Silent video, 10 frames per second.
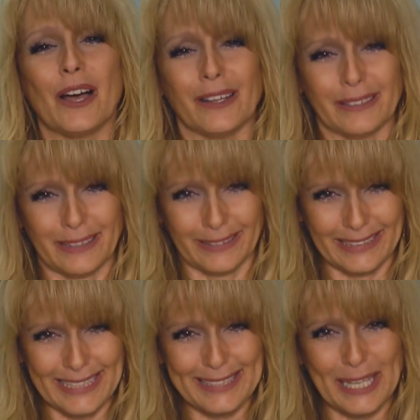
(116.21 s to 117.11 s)
Until
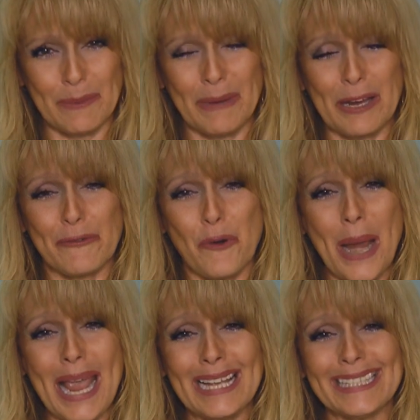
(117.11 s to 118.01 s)
next time, my
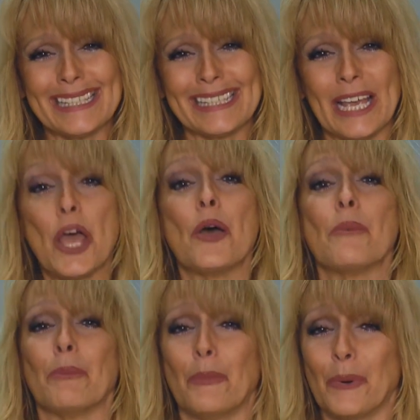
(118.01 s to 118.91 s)
friends,
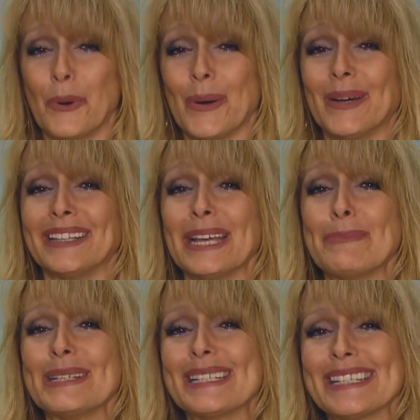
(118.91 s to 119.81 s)
bon
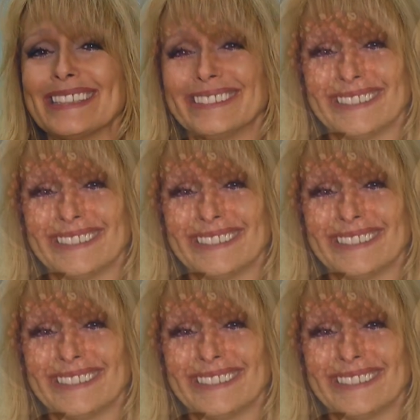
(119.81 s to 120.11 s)
appétit!